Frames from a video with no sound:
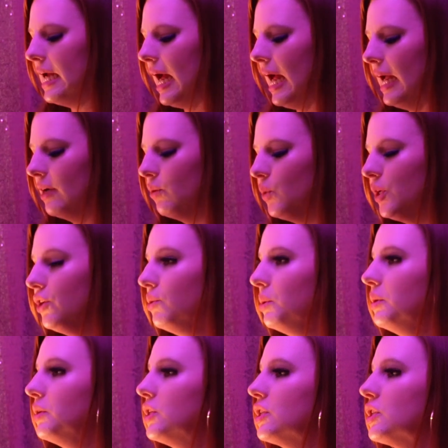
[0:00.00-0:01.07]
And when
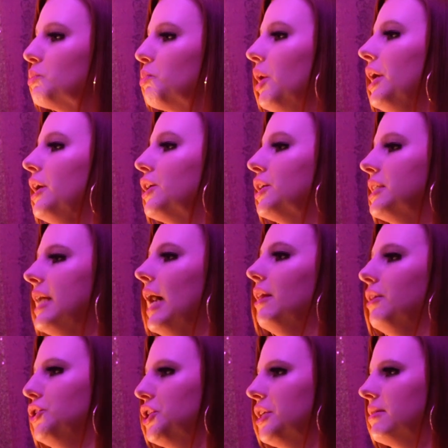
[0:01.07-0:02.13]
you display your
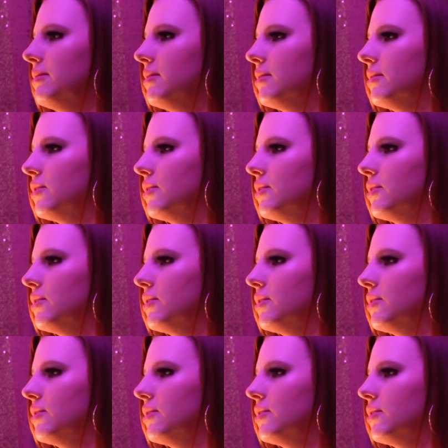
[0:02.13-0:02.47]
intelligence,